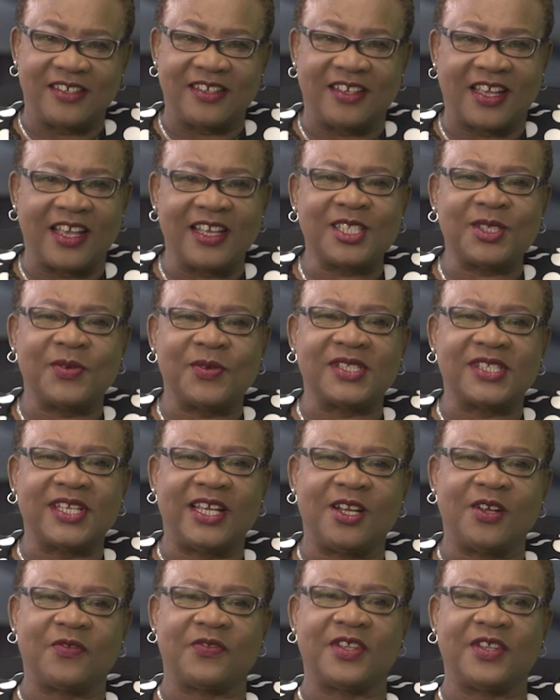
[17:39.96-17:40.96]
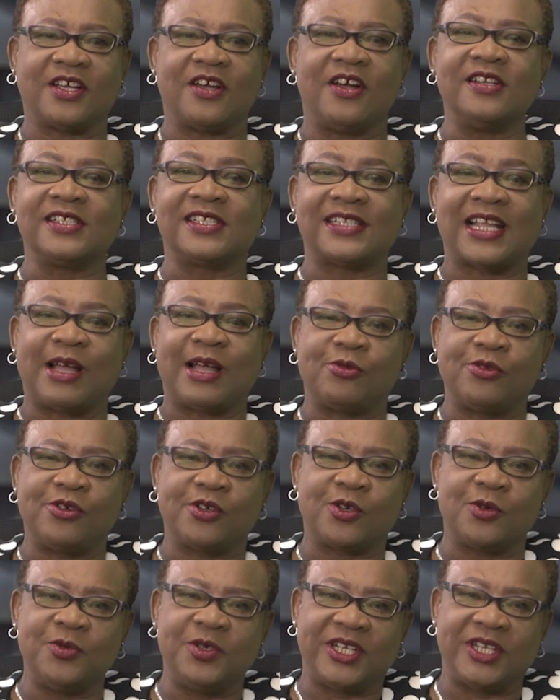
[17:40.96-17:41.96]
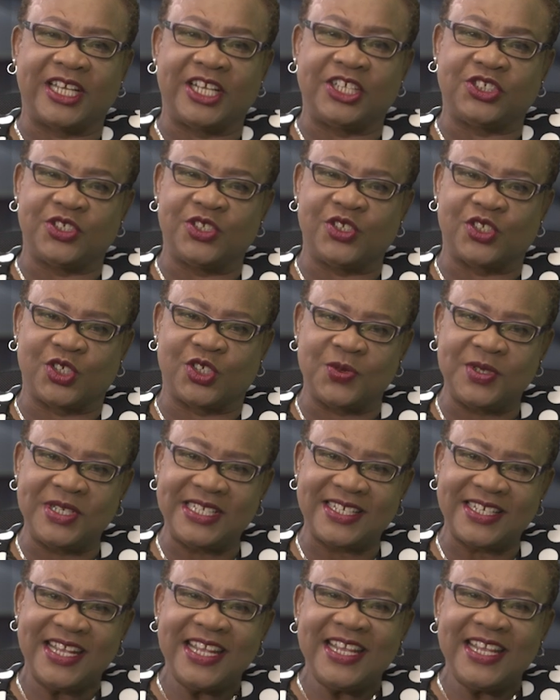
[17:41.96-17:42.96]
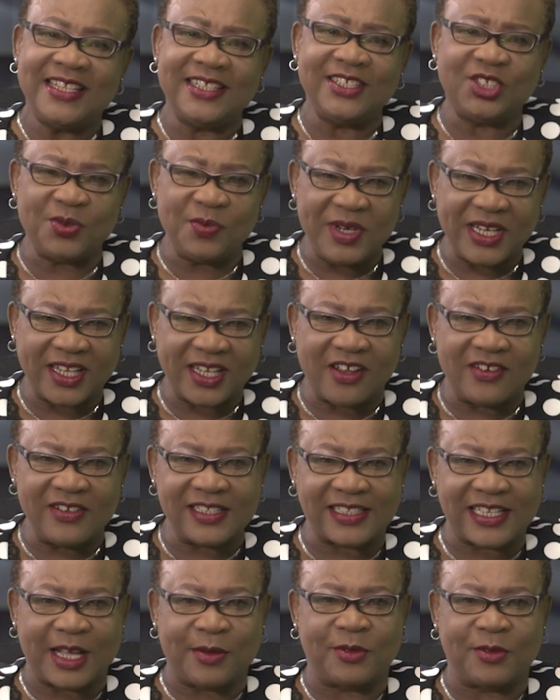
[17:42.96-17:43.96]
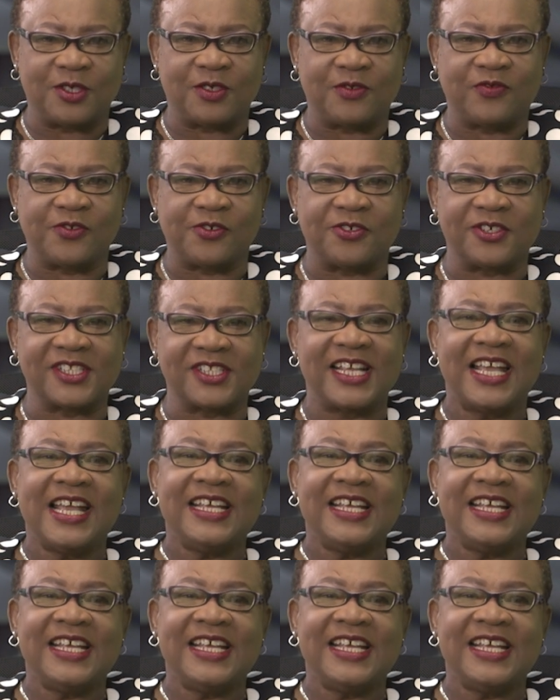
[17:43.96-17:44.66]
Our guest was head of the Constabulary Communications Unit in the Jamaica Constabulary Force,